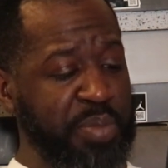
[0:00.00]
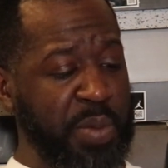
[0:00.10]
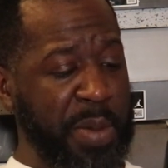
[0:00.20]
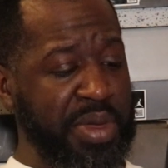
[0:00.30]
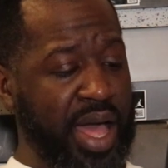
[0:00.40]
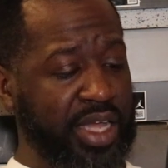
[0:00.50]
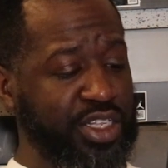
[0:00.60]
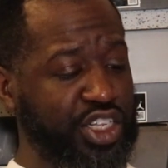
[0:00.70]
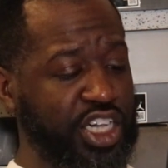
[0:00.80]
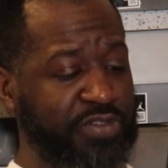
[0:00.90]
But maybe I
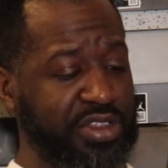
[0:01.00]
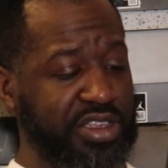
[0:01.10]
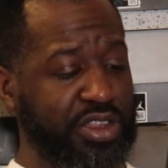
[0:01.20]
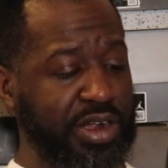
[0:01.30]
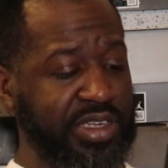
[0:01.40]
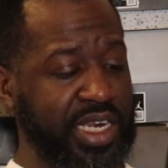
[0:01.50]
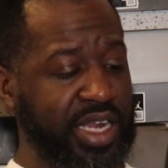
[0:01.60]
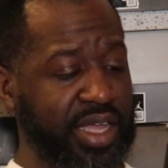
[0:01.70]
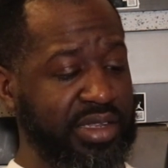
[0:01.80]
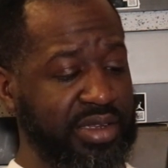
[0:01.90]
can shift to Thursday
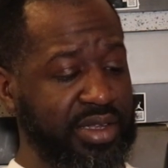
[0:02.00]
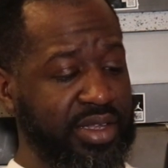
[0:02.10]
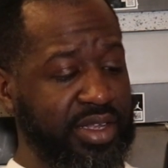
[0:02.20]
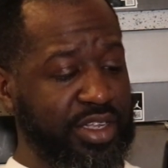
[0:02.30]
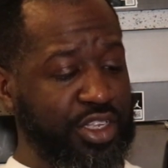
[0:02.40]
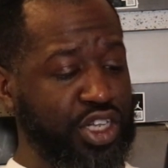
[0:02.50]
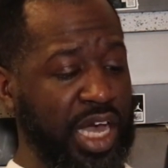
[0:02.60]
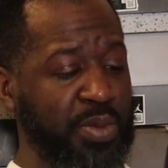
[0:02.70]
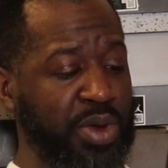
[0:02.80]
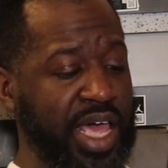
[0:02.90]
nights.
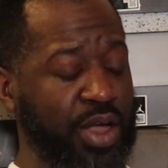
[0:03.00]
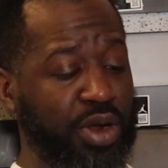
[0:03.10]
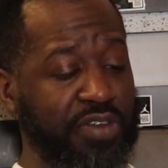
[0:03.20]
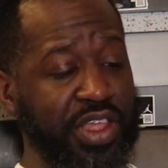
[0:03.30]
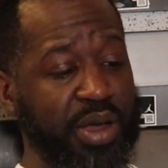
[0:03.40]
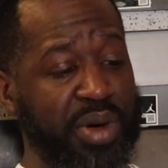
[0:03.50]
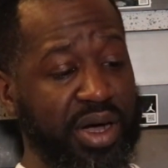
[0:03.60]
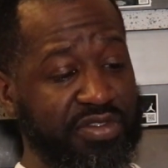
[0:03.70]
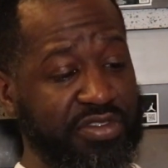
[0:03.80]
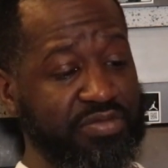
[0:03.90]
Johnny will like all of the
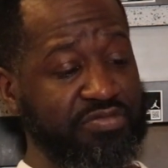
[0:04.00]
above.